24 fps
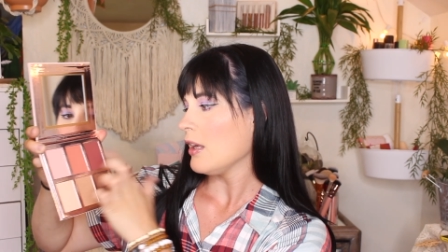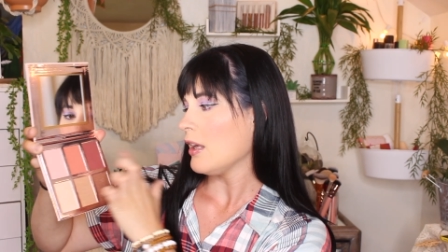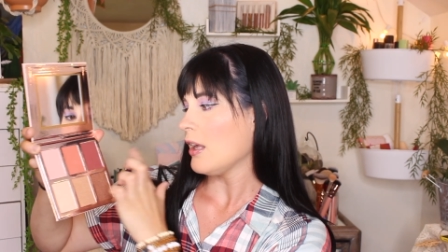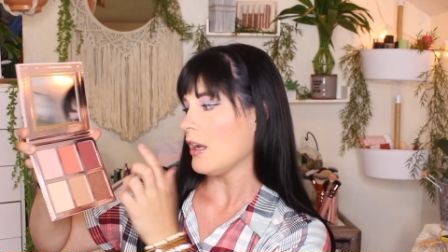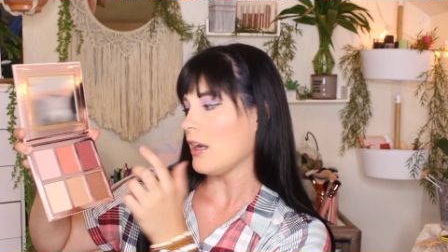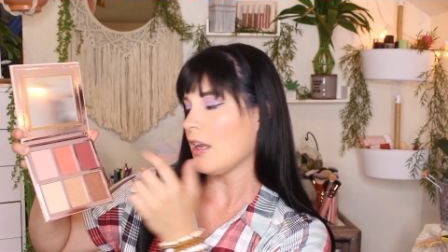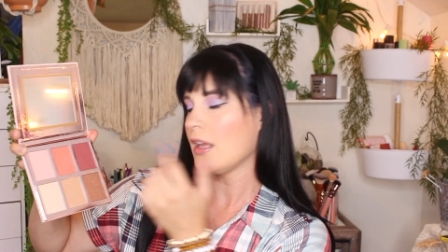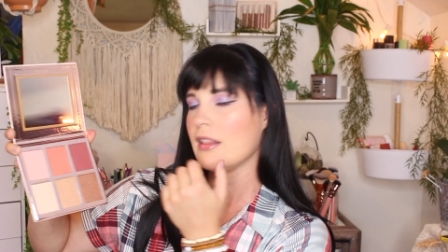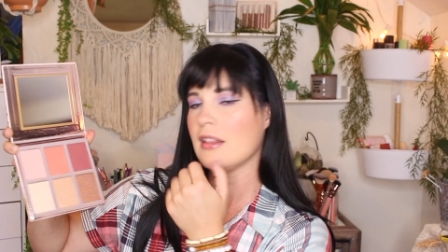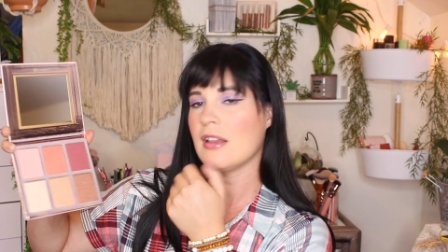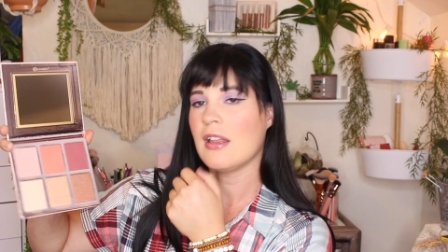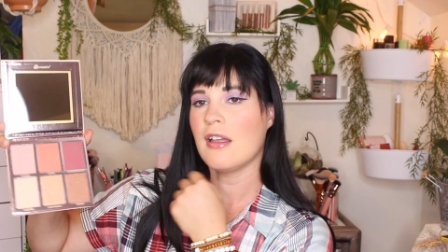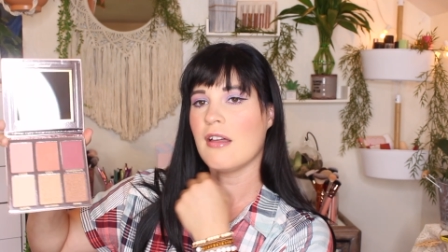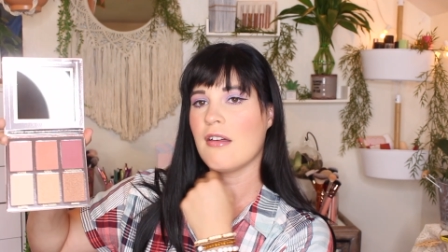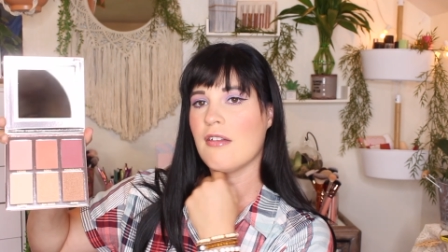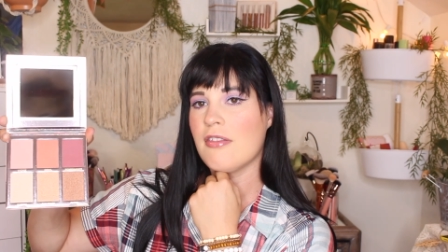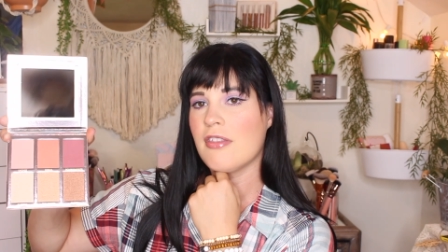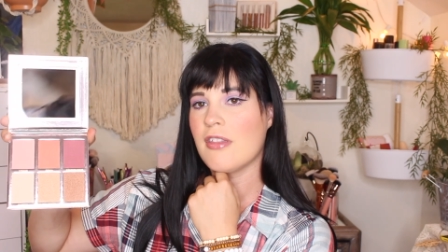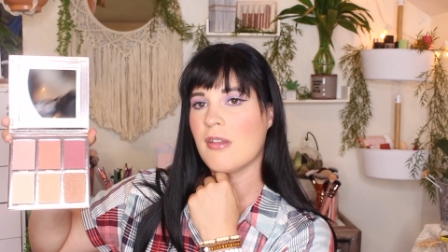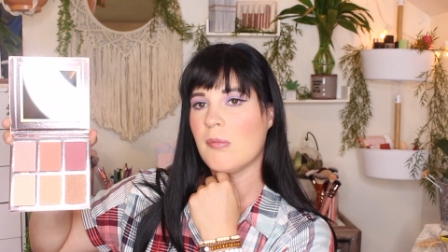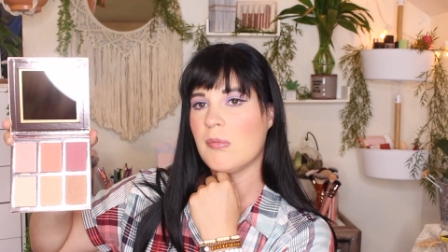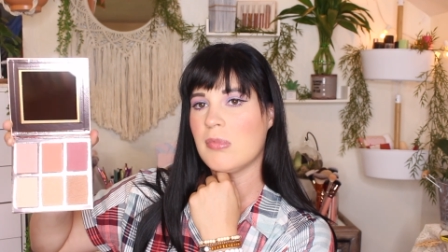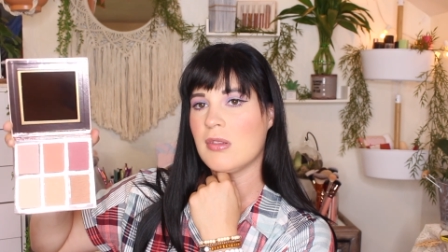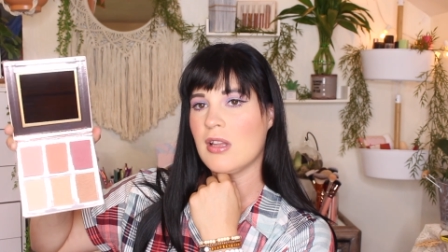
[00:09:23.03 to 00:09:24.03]
And I love
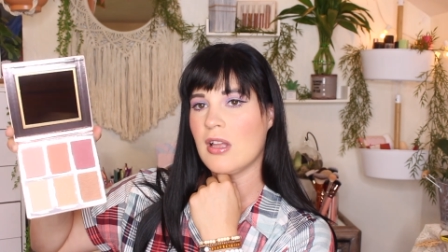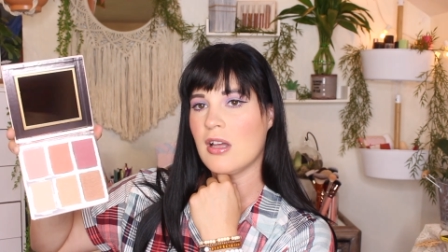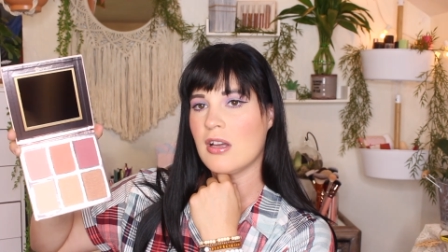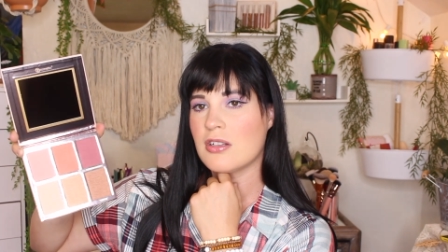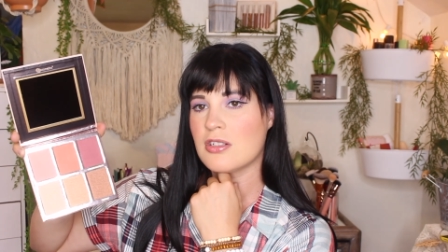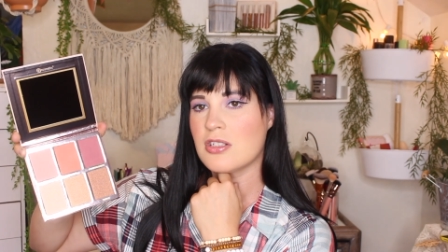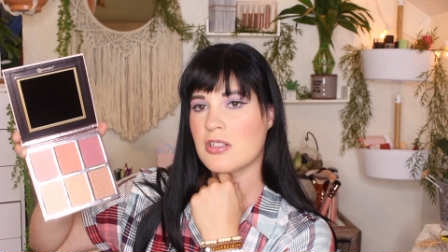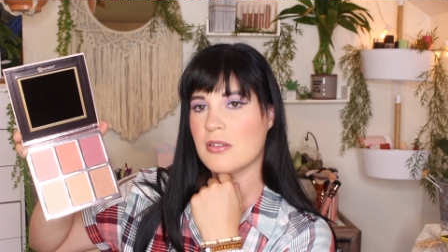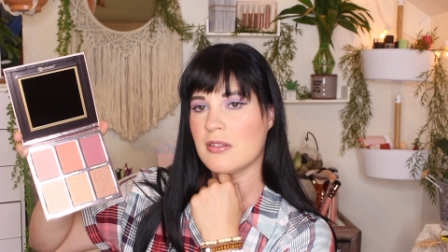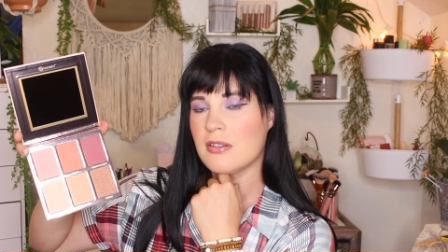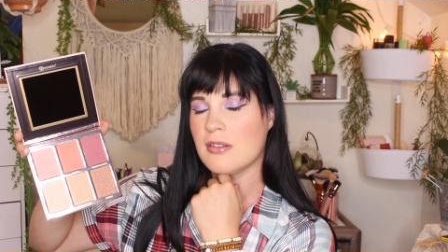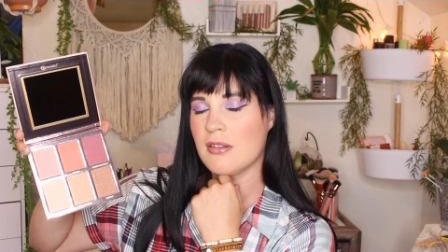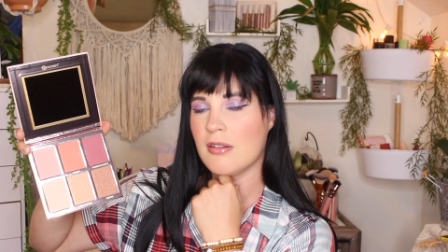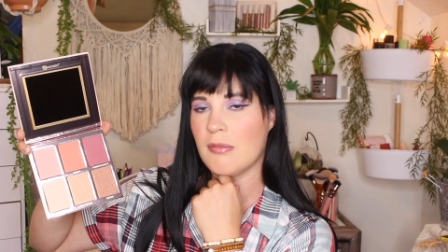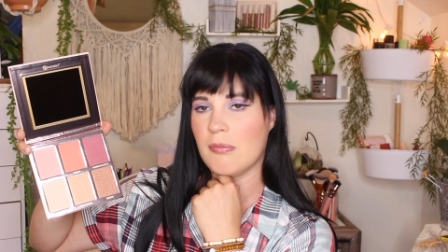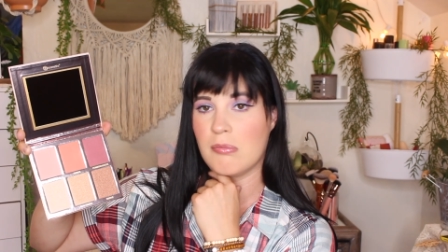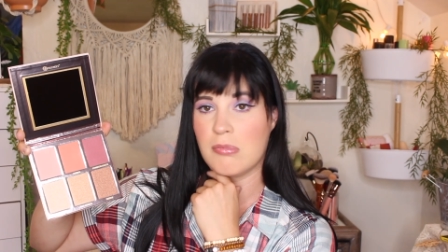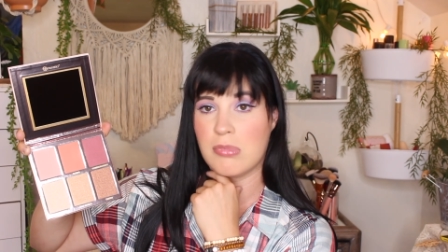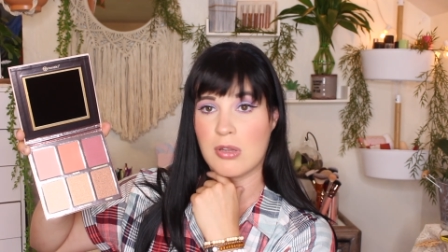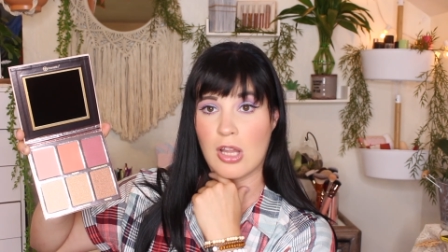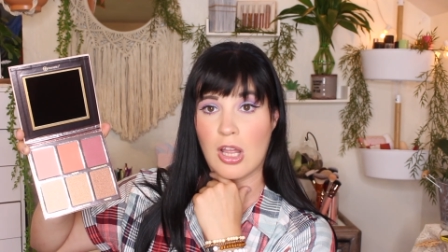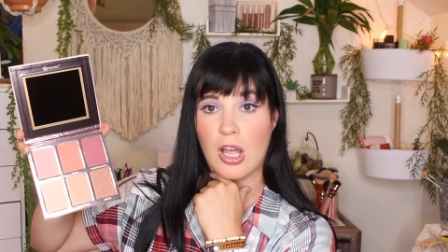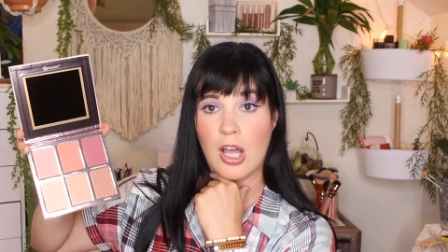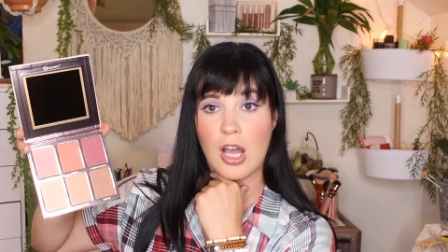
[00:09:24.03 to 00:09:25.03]
the blush, the
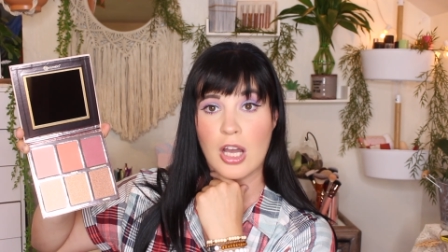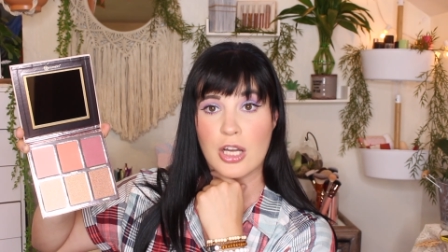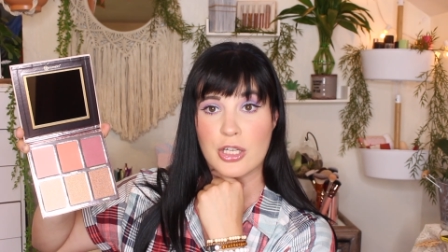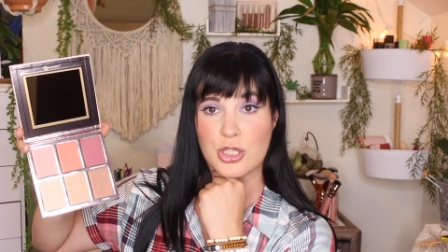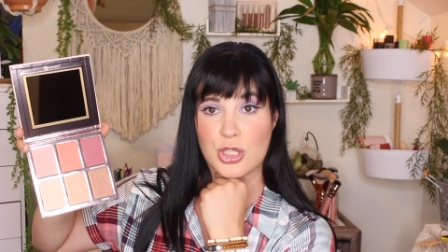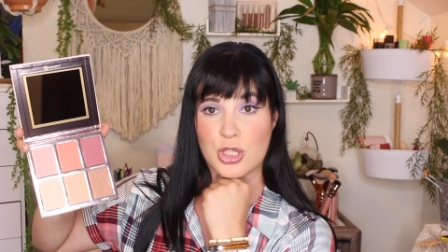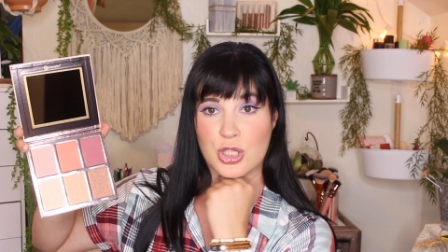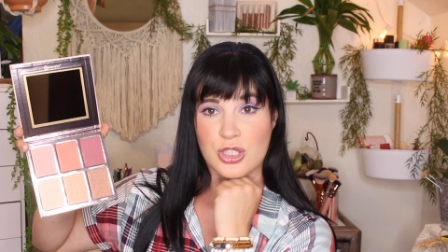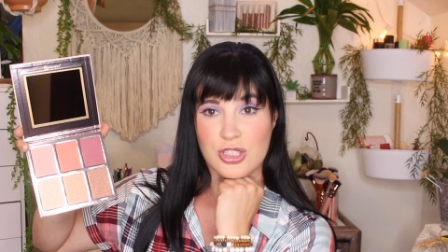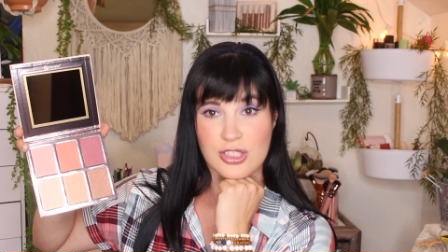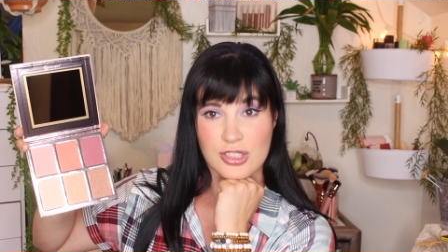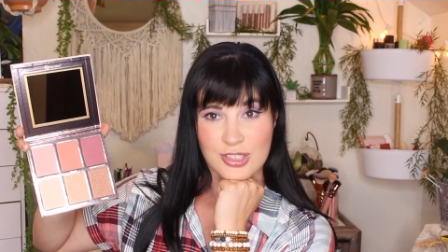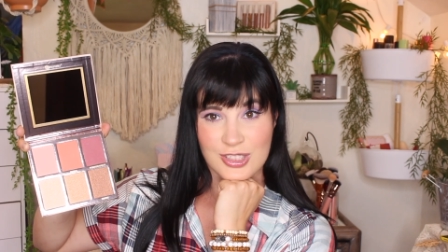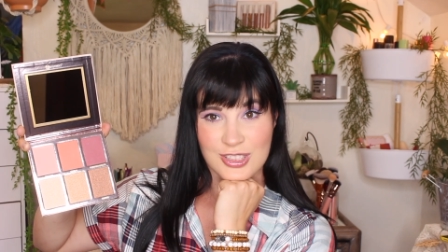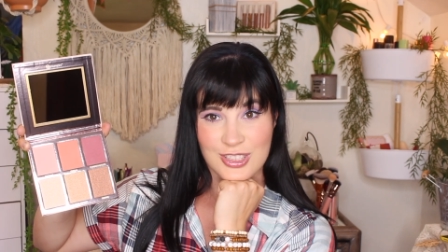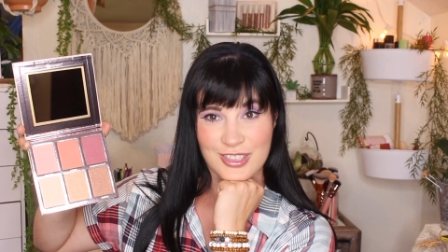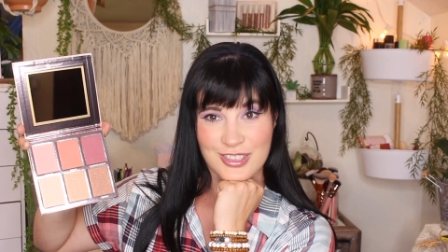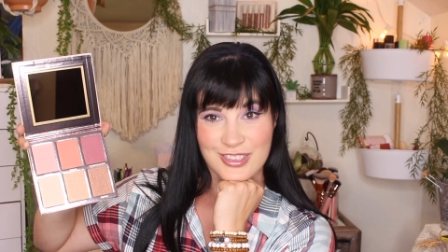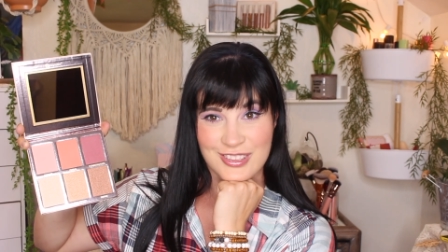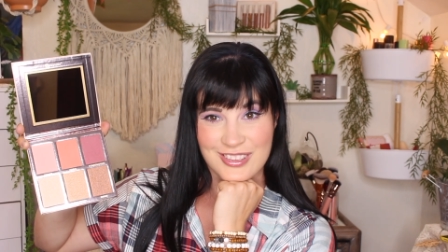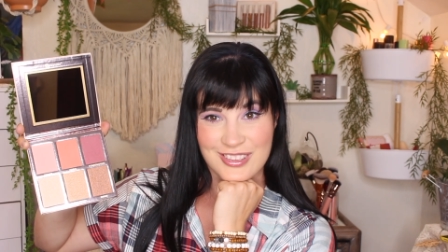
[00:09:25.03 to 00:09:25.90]
blushes.